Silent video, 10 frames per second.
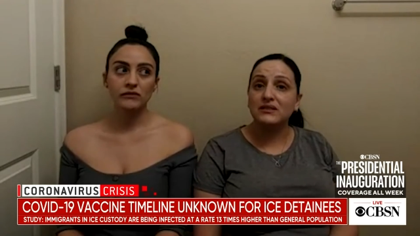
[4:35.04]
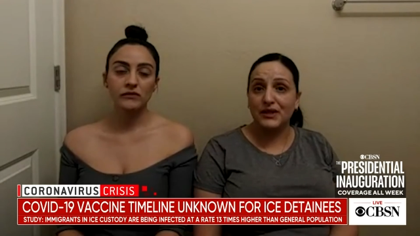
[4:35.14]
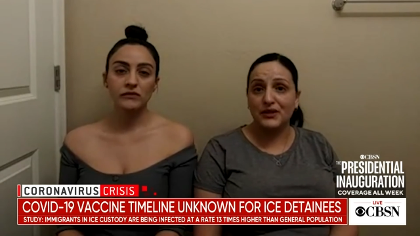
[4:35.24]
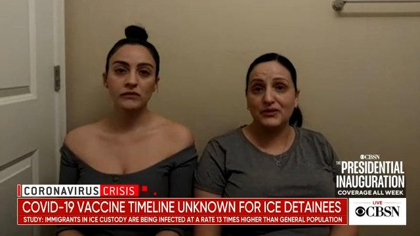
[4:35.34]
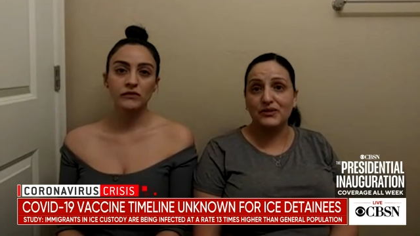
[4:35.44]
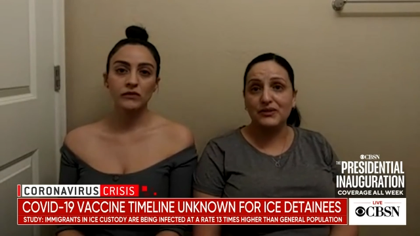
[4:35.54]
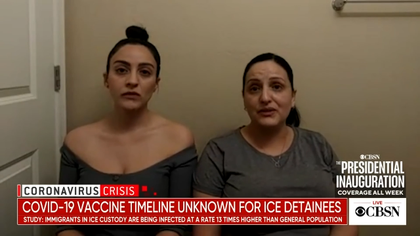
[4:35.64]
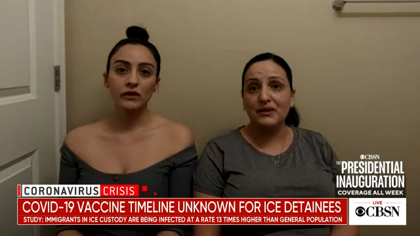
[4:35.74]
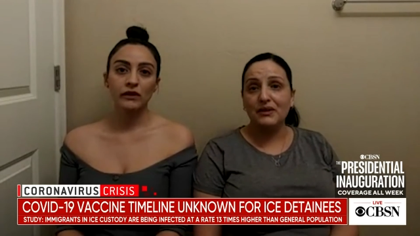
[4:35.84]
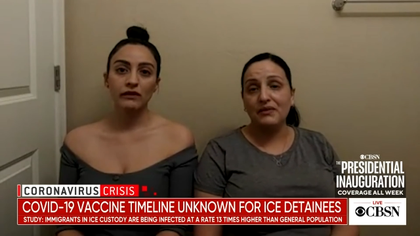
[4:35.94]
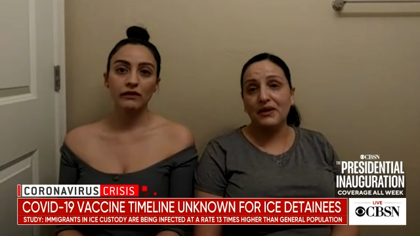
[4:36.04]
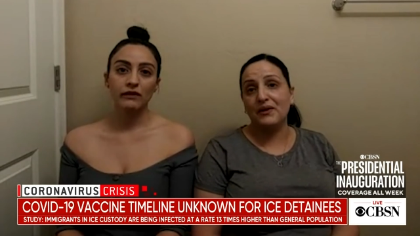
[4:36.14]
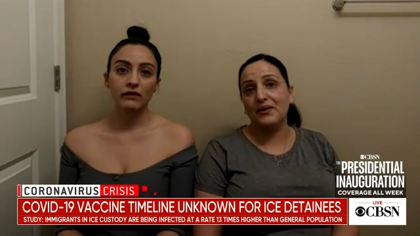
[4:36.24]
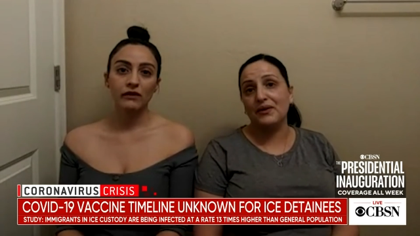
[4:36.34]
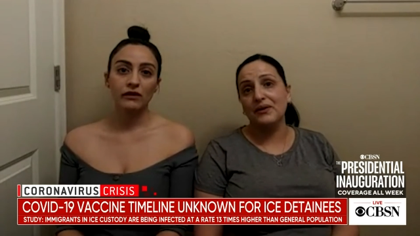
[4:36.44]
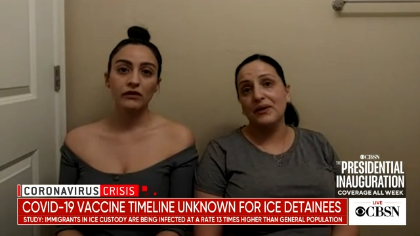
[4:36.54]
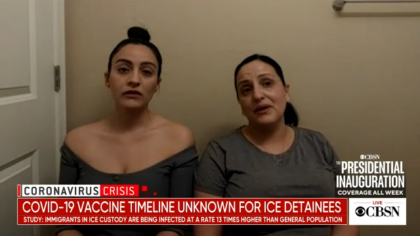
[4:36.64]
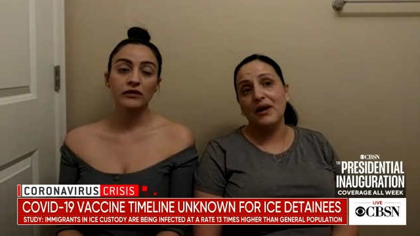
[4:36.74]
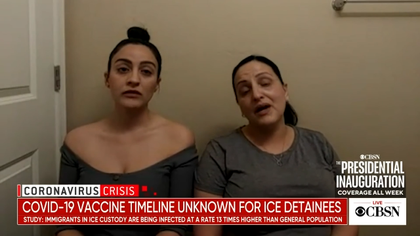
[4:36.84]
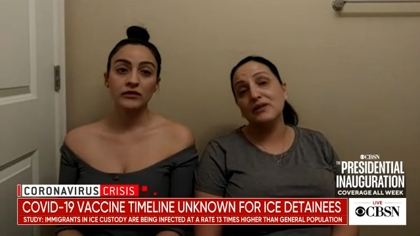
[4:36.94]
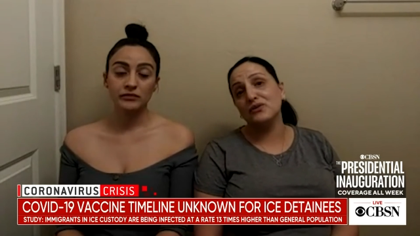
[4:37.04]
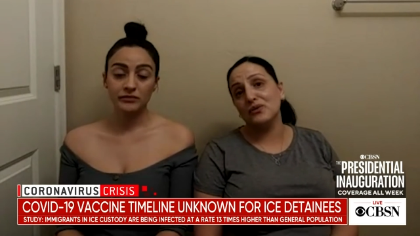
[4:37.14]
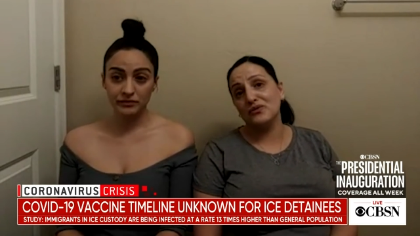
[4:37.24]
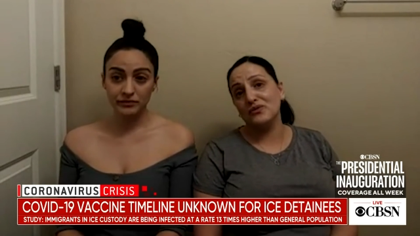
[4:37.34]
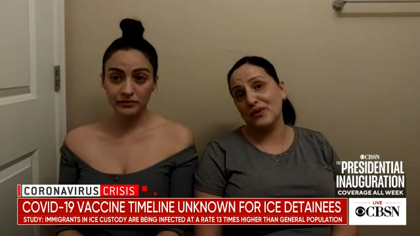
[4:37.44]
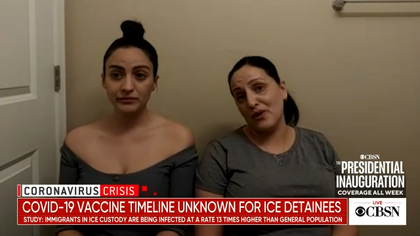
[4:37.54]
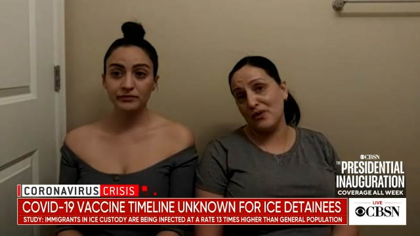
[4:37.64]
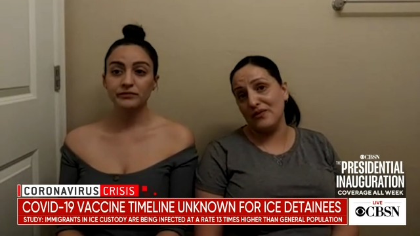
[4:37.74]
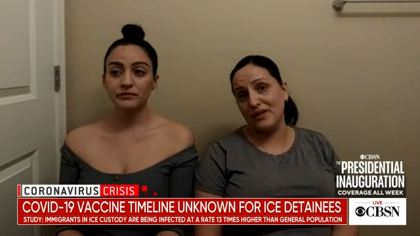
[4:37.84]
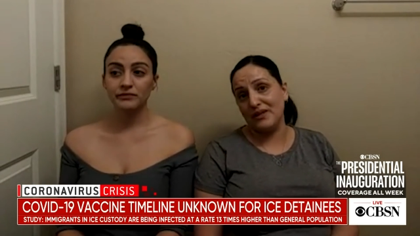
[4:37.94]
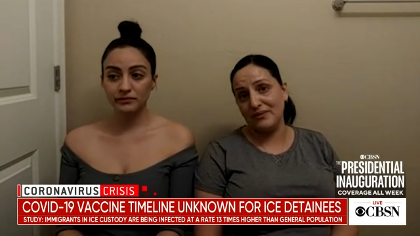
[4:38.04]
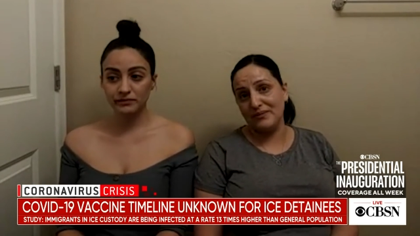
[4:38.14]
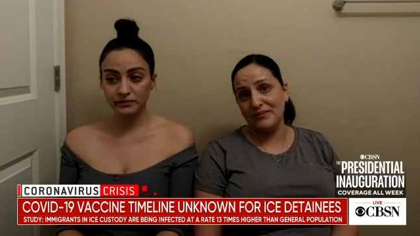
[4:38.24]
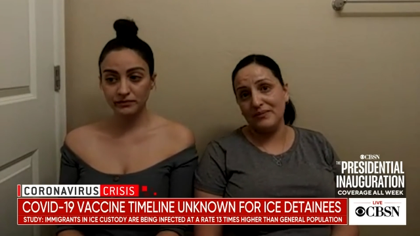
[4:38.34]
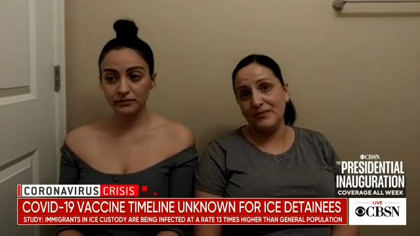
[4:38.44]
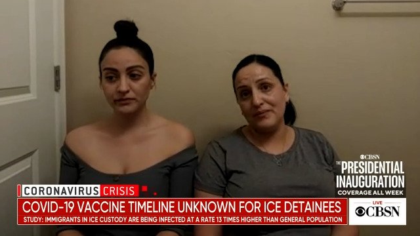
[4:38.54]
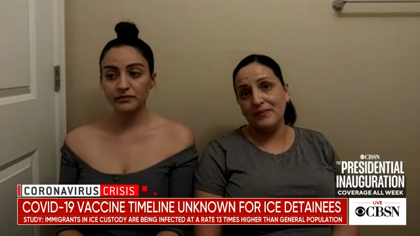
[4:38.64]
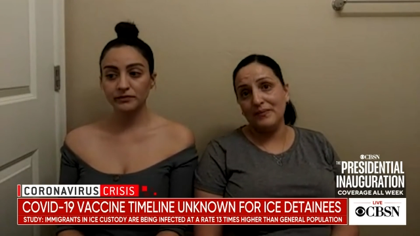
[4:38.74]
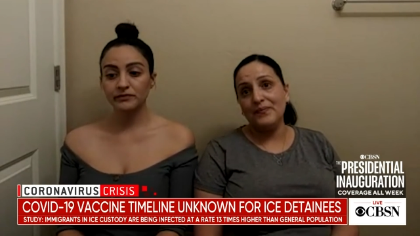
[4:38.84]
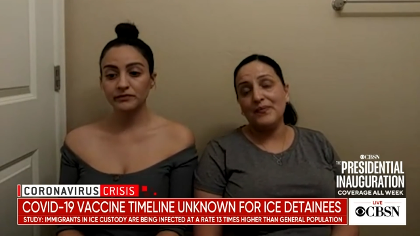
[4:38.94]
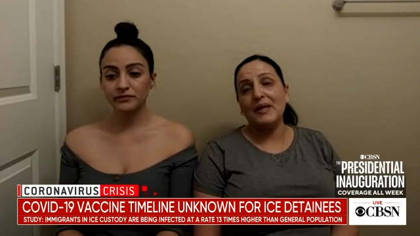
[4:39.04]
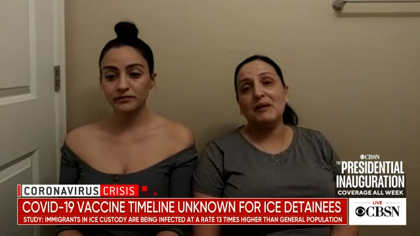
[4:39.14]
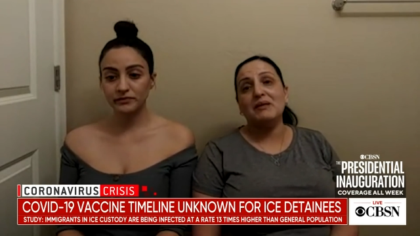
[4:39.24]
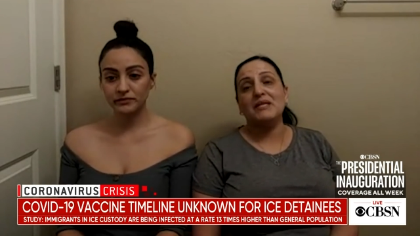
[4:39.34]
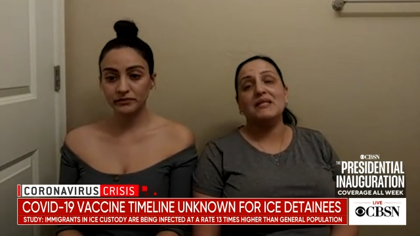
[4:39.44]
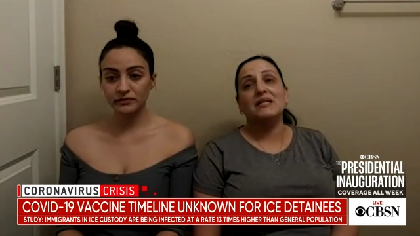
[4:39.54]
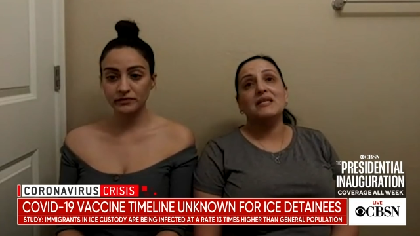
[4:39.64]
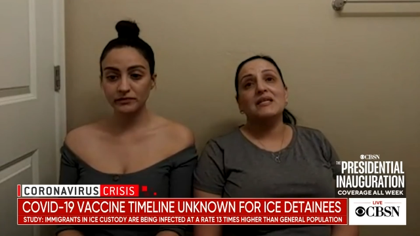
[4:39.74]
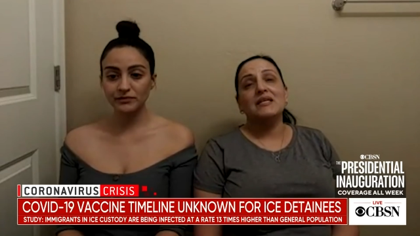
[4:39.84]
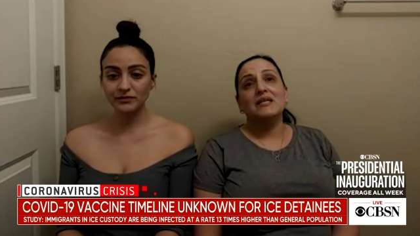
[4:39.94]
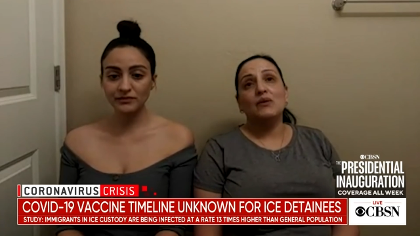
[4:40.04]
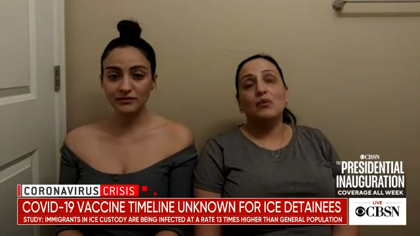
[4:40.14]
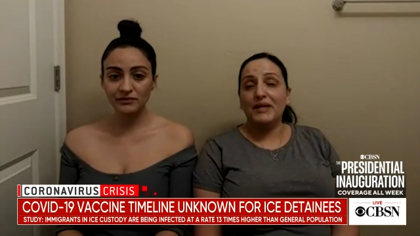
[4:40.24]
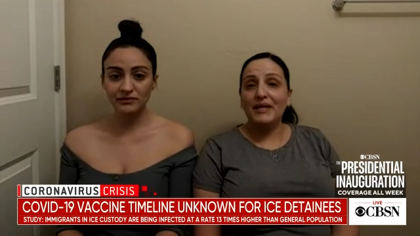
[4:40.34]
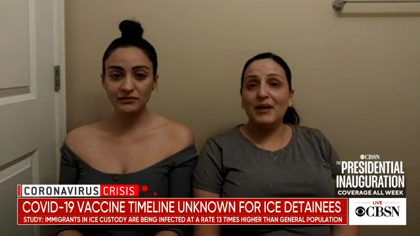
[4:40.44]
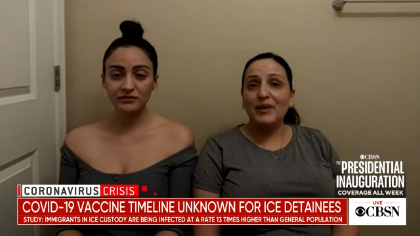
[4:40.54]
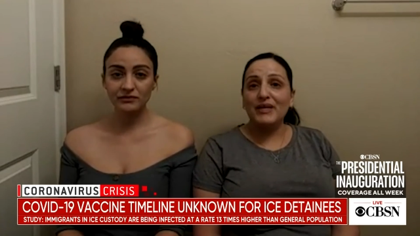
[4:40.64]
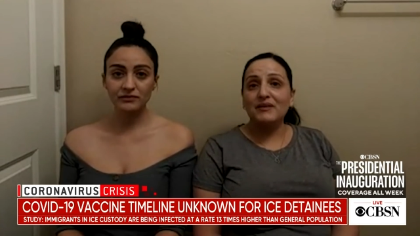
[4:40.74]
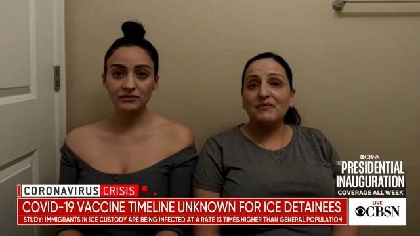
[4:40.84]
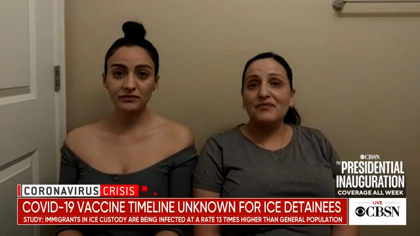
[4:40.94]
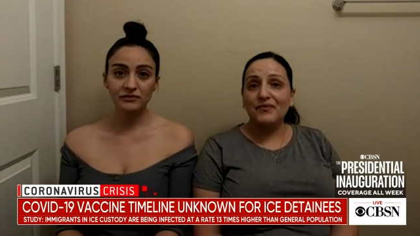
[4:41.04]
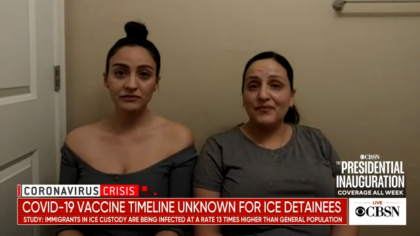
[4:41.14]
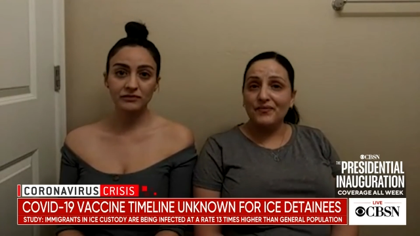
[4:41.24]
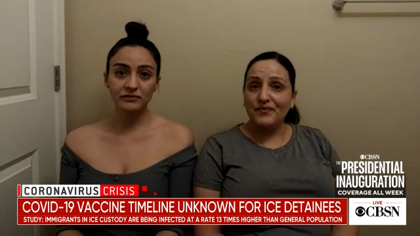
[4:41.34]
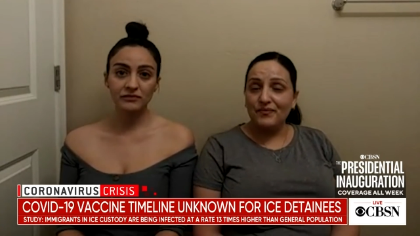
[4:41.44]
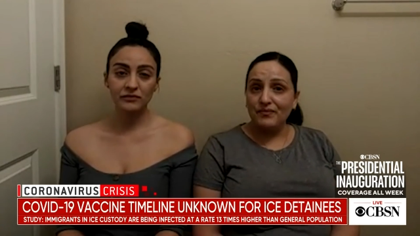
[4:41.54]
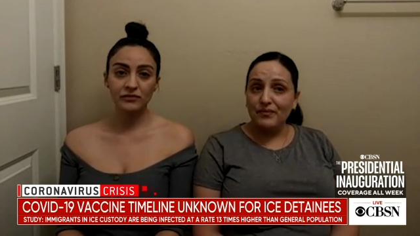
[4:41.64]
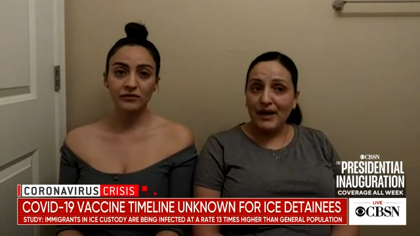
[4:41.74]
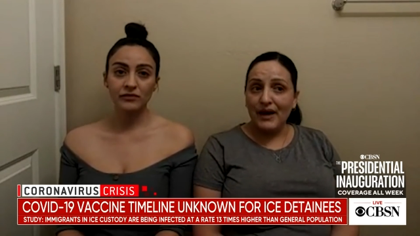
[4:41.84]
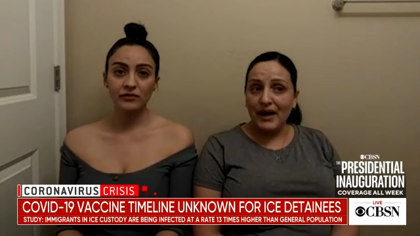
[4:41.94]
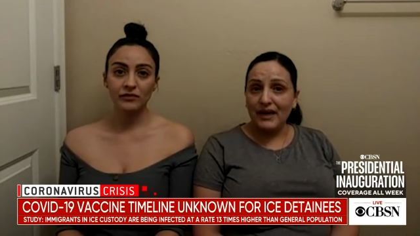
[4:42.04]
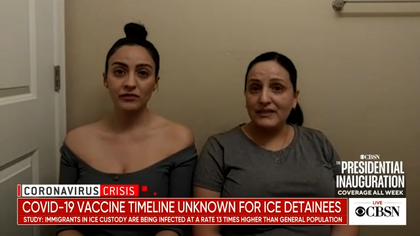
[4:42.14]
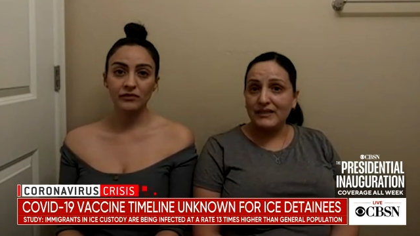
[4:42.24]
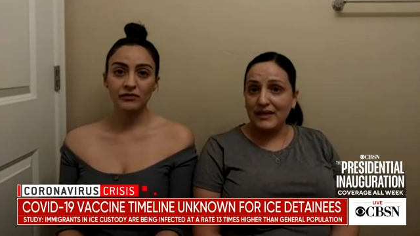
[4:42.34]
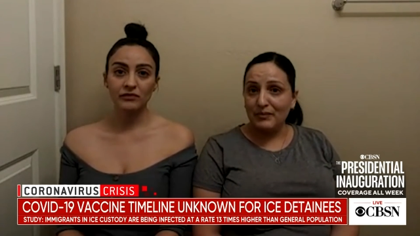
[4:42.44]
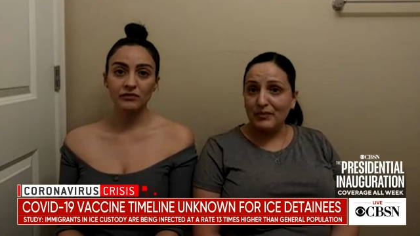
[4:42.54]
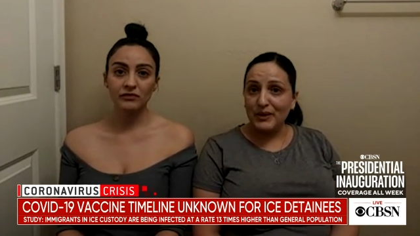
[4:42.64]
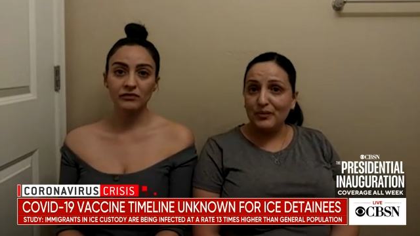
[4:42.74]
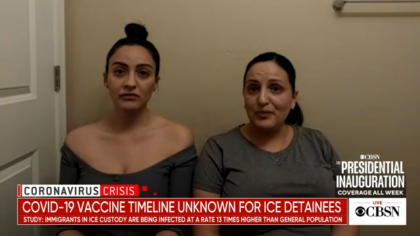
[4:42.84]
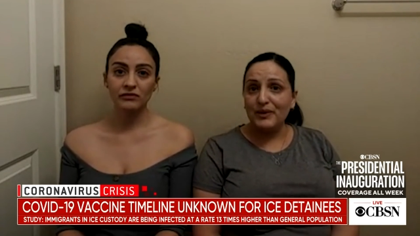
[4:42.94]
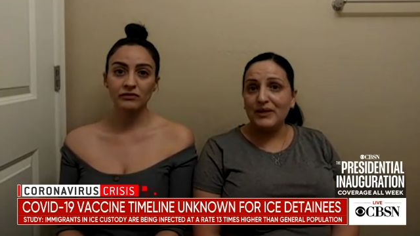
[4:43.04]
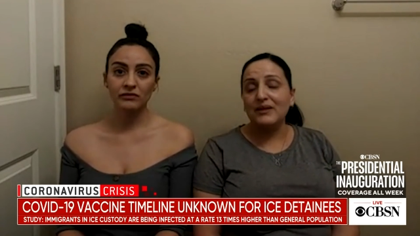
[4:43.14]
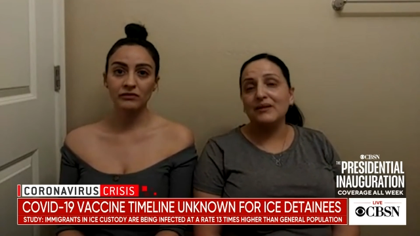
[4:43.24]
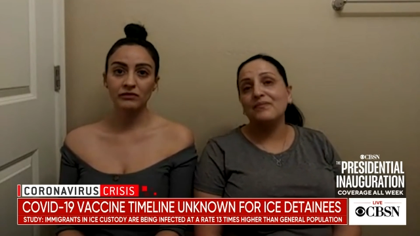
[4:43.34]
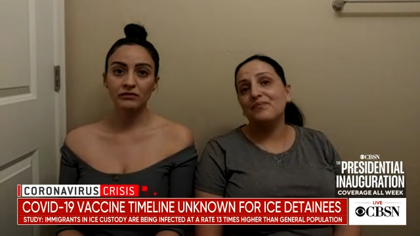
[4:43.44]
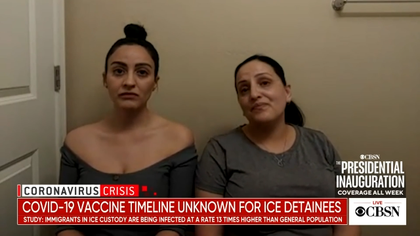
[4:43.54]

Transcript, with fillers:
Speaker 1: centers that are hot zones for COVID. I mean, when he got picked up by ICE at B O P,